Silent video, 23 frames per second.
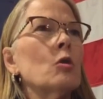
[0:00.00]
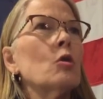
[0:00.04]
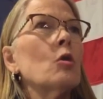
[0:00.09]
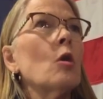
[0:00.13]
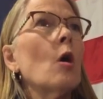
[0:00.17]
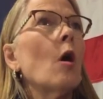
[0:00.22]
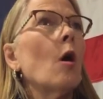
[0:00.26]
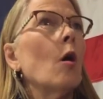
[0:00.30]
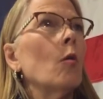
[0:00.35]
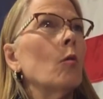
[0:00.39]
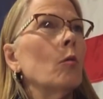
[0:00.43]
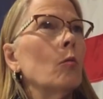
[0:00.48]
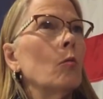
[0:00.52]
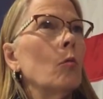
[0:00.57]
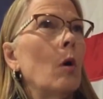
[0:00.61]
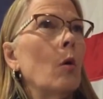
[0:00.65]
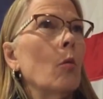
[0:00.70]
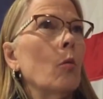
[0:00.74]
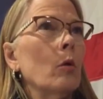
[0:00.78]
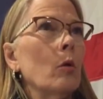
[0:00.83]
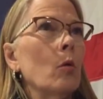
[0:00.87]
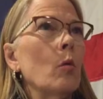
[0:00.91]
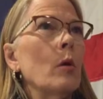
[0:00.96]
So,
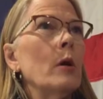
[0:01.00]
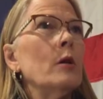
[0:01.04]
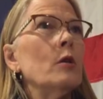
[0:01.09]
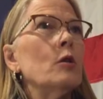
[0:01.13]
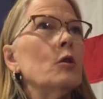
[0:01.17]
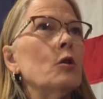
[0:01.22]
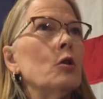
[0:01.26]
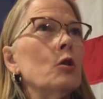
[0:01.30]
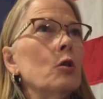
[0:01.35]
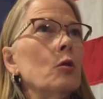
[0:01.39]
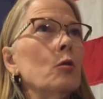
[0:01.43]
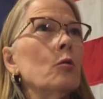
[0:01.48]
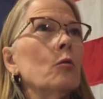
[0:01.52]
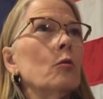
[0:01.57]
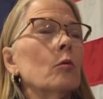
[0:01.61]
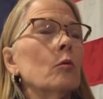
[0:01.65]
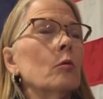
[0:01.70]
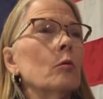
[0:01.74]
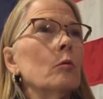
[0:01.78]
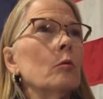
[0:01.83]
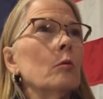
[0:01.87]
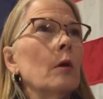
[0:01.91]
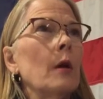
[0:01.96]
what we're going to
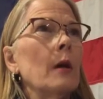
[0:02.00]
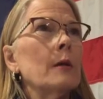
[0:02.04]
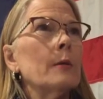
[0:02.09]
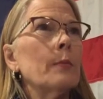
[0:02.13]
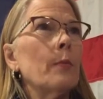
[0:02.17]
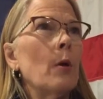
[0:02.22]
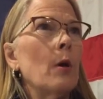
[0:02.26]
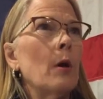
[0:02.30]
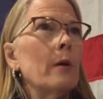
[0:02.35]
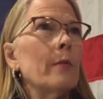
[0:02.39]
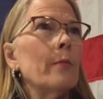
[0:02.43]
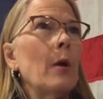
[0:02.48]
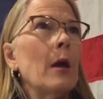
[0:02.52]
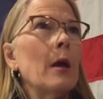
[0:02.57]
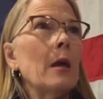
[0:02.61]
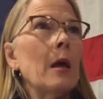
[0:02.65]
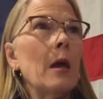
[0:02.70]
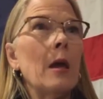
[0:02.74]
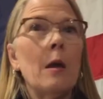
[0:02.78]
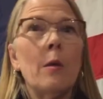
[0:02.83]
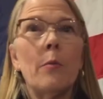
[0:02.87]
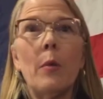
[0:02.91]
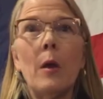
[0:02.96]
do as part of my
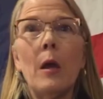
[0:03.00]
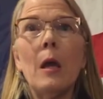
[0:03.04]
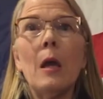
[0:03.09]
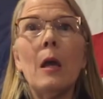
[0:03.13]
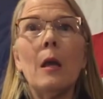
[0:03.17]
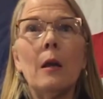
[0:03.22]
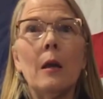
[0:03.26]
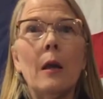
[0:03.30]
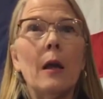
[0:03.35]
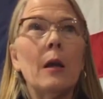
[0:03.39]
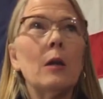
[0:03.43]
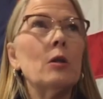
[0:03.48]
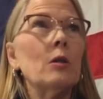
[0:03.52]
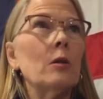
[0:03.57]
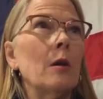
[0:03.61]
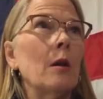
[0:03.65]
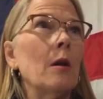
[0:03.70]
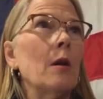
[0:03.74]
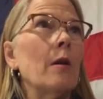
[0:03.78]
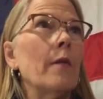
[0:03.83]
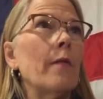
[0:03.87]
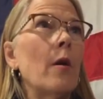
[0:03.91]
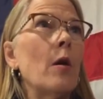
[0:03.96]
campaign, and
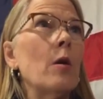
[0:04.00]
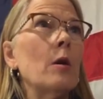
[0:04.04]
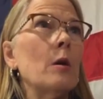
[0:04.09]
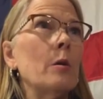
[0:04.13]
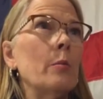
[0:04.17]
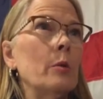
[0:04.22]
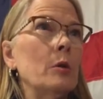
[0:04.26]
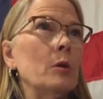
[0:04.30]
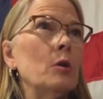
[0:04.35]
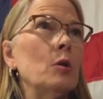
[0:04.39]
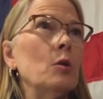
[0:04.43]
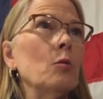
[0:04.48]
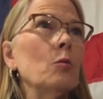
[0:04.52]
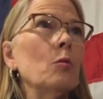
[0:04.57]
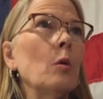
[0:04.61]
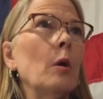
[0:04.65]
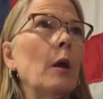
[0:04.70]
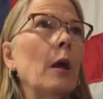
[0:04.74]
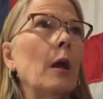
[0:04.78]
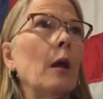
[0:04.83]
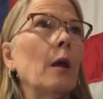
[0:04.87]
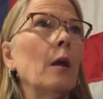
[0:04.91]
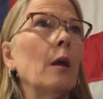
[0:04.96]
actually I've already been
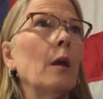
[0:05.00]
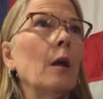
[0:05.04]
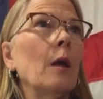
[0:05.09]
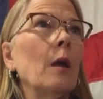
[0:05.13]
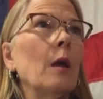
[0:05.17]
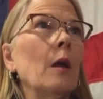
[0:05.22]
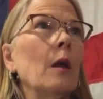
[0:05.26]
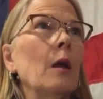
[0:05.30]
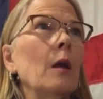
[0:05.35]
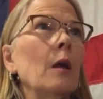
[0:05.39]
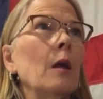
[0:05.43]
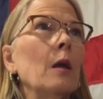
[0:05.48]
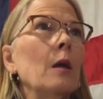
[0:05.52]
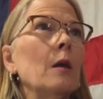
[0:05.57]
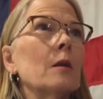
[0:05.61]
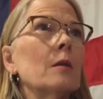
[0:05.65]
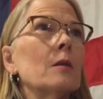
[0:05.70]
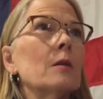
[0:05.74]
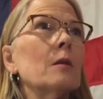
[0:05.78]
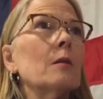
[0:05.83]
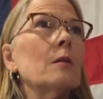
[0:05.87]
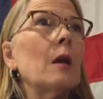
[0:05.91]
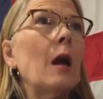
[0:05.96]
doing,
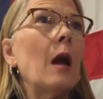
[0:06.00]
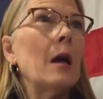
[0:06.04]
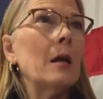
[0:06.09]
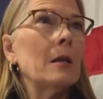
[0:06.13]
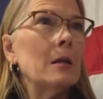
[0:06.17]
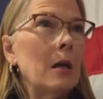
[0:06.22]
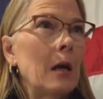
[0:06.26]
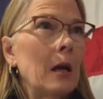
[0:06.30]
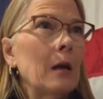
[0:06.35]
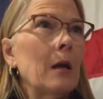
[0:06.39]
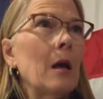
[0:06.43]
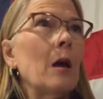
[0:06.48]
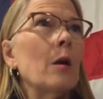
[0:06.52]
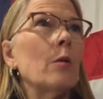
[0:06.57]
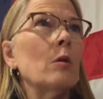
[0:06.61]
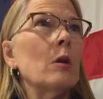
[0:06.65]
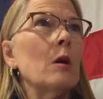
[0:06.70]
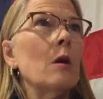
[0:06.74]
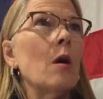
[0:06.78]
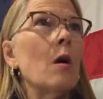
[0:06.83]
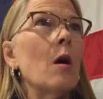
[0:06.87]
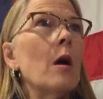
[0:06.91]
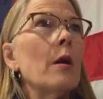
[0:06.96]
is contact
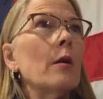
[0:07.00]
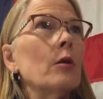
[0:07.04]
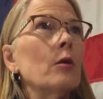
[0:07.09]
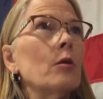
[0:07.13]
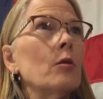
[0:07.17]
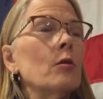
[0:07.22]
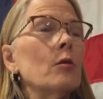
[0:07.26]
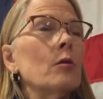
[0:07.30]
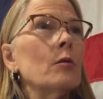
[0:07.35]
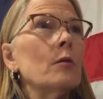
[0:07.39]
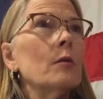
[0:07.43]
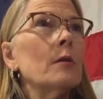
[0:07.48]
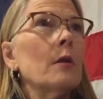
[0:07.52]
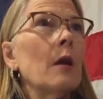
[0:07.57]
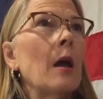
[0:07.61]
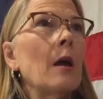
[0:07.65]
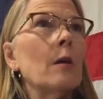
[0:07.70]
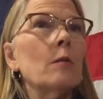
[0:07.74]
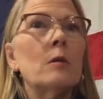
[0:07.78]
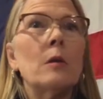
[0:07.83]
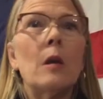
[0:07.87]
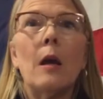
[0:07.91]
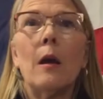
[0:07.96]
county auditors,
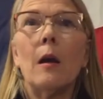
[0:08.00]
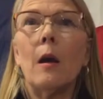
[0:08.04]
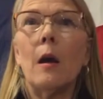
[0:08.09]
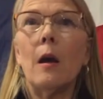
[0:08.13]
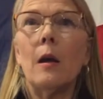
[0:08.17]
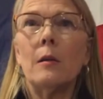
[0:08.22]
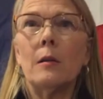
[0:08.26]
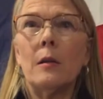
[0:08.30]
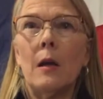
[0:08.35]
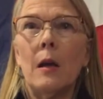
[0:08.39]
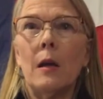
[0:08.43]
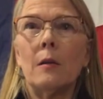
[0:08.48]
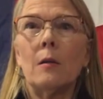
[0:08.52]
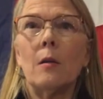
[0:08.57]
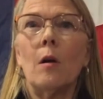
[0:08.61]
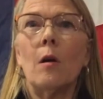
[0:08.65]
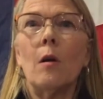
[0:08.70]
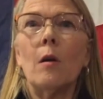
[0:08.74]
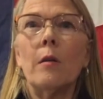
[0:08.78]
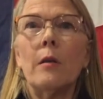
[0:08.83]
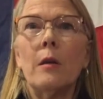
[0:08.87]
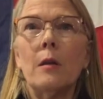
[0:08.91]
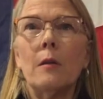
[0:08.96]
contact, contact
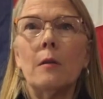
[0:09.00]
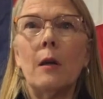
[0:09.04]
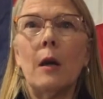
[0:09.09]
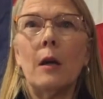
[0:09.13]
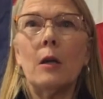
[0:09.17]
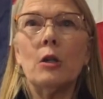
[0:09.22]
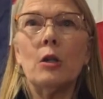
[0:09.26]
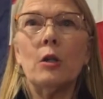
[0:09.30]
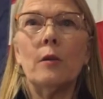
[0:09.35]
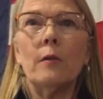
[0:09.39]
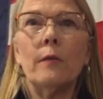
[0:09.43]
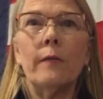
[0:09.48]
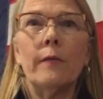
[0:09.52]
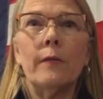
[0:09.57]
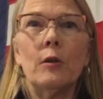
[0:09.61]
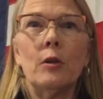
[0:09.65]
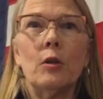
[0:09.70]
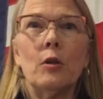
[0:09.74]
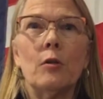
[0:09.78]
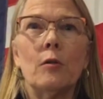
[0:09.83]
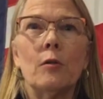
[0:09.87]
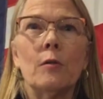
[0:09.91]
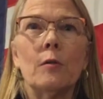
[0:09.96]
all the election
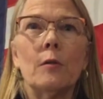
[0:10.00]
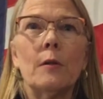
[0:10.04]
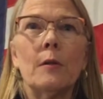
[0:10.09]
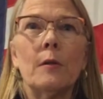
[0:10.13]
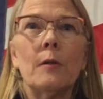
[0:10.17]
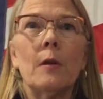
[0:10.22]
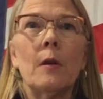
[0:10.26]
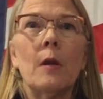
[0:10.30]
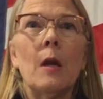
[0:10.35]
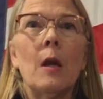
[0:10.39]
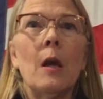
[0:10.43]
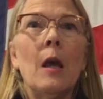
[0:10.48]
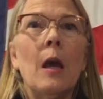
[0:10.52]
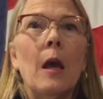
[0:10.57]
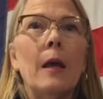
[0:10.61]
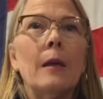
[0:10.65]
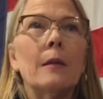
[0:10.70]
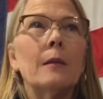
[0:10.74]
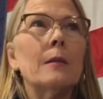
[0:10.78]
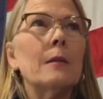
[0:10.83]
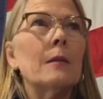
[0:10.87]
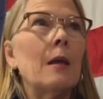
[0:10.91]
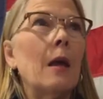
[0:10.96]
officials,
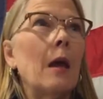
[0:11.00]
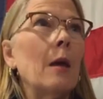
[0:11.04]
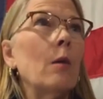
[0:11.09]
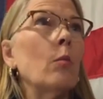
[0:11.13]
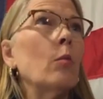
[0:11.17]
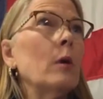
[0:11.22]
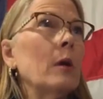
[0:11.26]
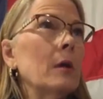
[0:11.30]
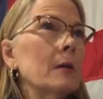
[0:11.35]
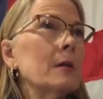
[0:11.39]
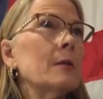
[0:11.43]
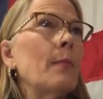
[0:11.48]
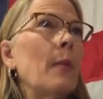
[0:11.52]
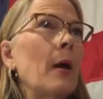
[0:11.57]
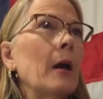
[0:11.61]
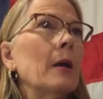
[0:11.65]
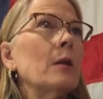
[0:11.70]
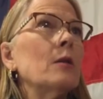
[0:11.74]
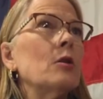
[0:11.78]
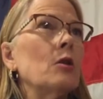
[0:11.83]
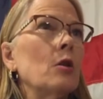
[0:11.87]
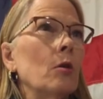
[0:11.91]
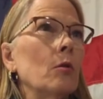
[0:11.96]
and say, we
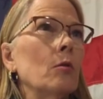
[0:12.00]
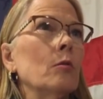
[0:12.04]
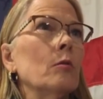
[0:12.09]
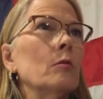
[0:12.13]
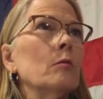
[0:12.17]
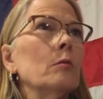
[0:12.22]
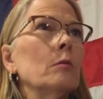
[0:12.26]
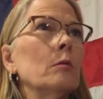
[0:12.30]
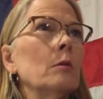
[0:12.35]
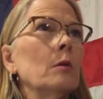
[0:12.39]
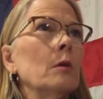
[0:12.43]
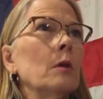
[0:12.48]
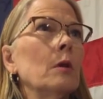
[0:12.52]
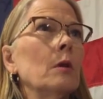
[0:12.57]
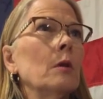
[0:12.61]
expect you